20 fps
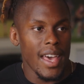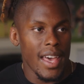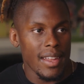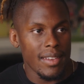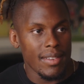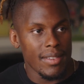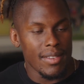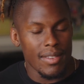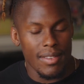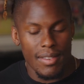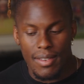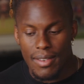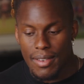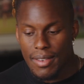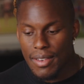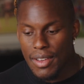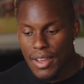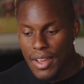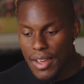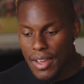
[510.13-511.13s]
edge
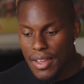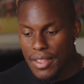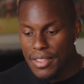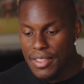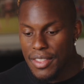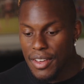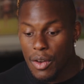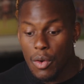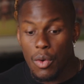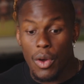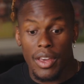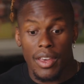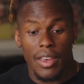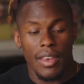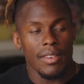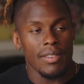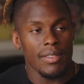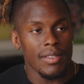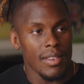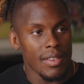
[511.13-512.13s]
the
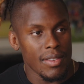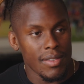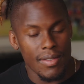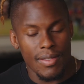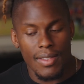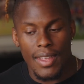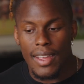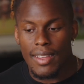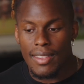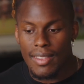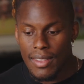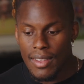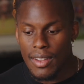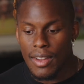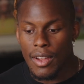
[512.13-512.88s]
quickest is they